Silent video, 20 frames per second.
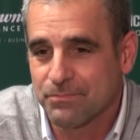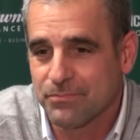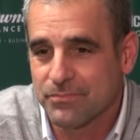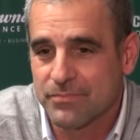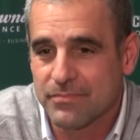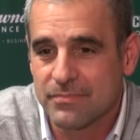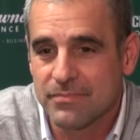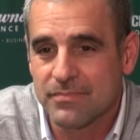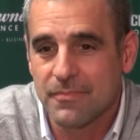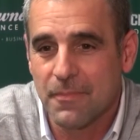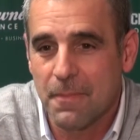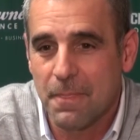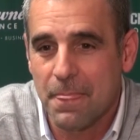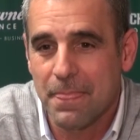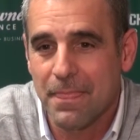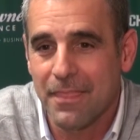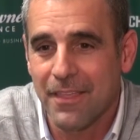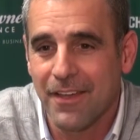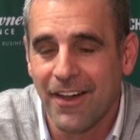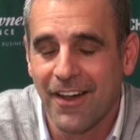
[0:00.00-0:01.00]
Well, now that
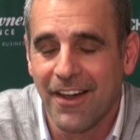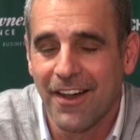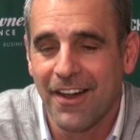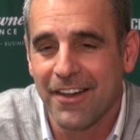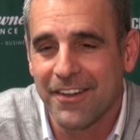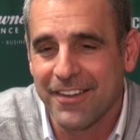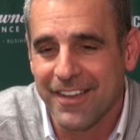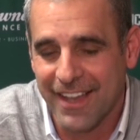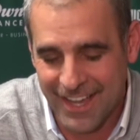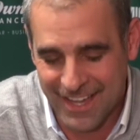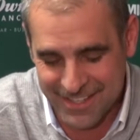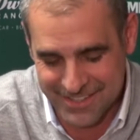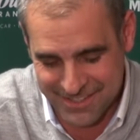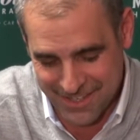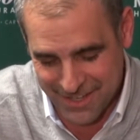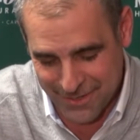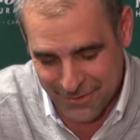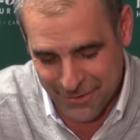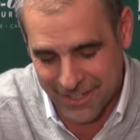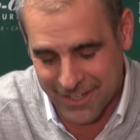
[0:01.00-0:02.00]
brings up. Oh, gosh.
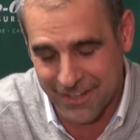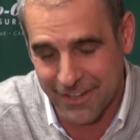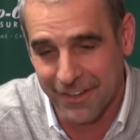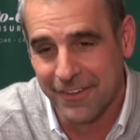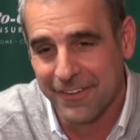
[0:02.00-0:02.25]
Here we go.